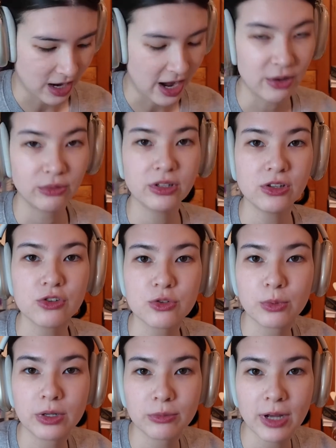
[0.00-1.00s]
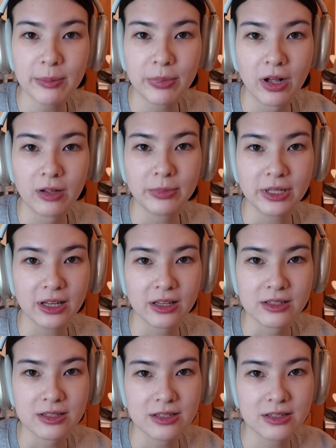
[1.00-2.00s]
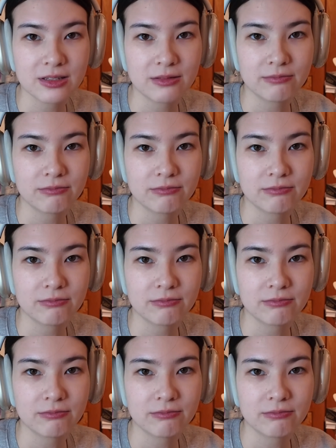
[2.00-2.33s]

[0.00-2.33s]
I only used 1 red ball because